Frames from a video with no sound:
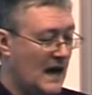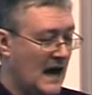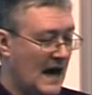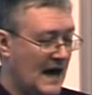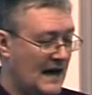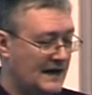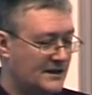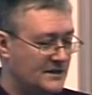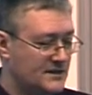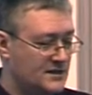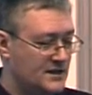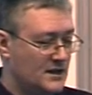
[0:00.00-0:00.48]

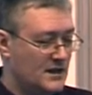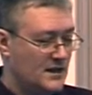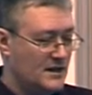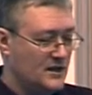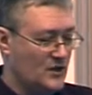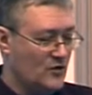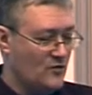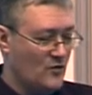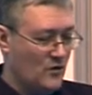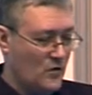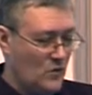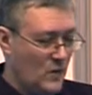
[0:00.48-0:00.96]
and
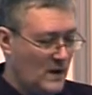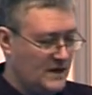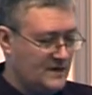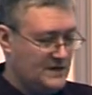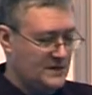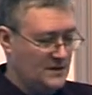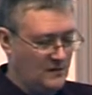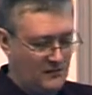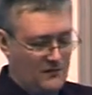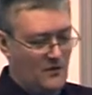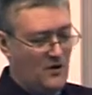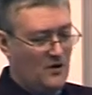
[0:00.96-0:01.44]
you
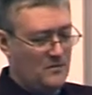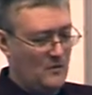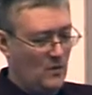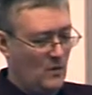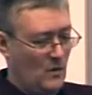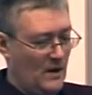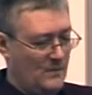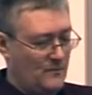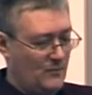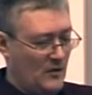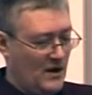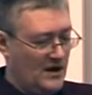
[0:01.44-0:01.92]
fire up a
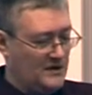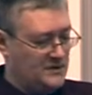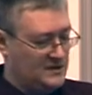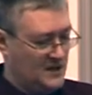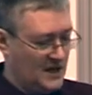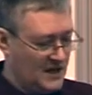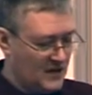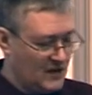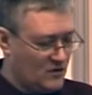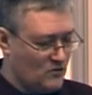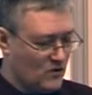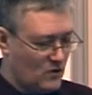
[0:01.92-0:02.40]
web
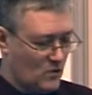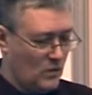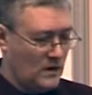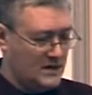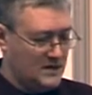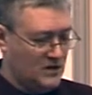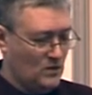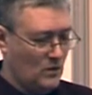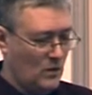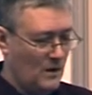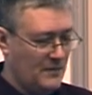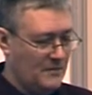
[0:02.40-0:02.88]
browser and you
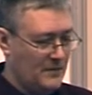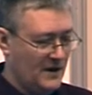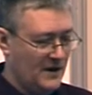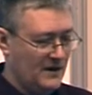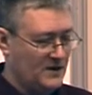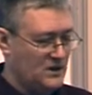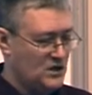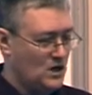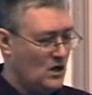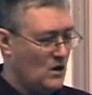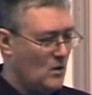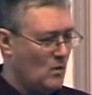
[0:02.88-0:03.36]
request a web
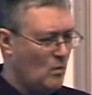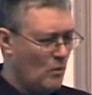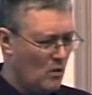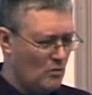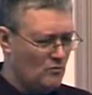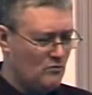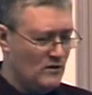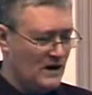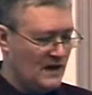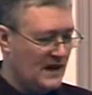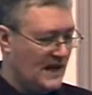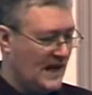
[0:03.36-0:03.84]
page,
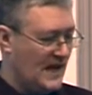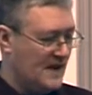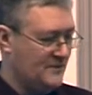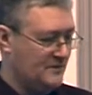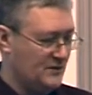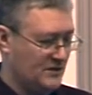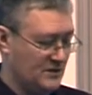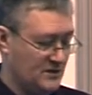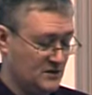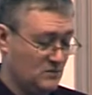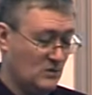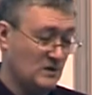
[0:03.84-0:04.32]
what really
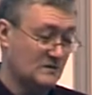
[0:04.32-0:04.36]
happens?